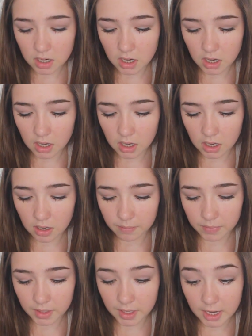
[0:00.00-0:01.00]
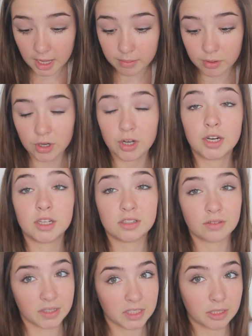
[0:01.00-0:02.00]
Um, The Neighborhood is
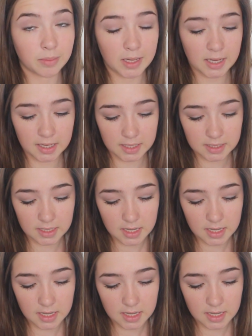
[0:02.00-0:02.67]
a really good band.